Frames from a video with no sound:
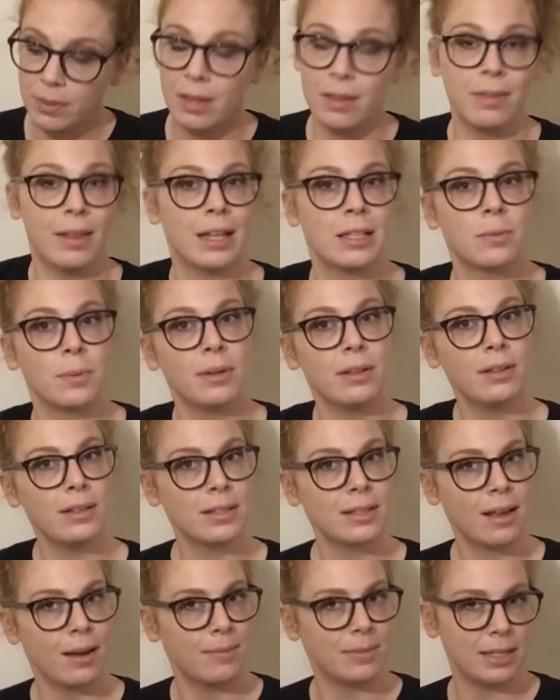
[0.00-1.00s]
That's where this
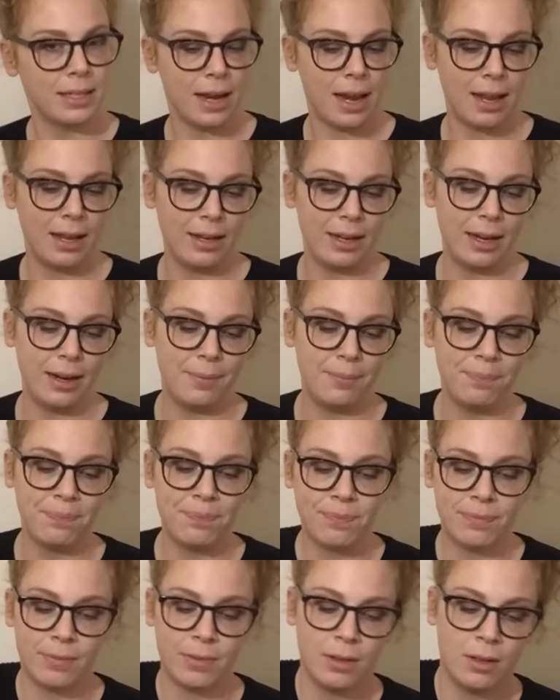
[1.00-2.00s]
comes in handy.
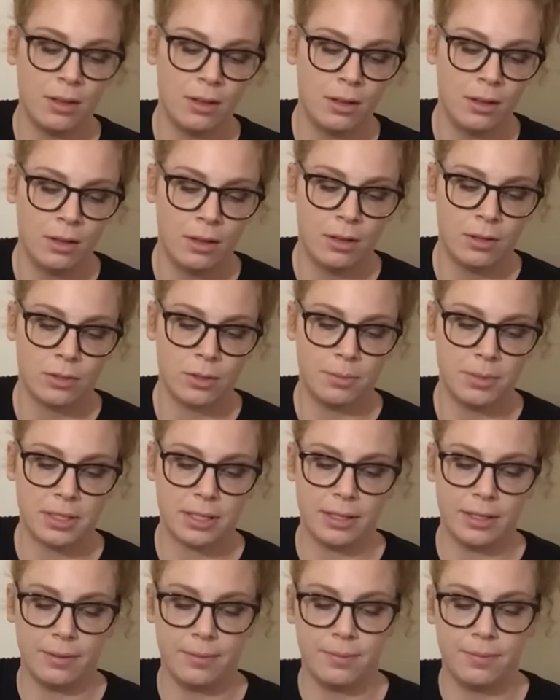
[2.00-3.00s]
So I'm just
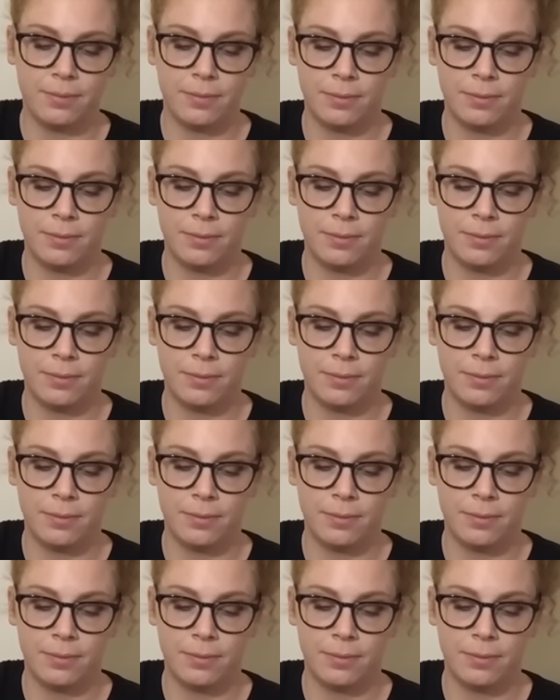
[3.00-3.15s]
gonna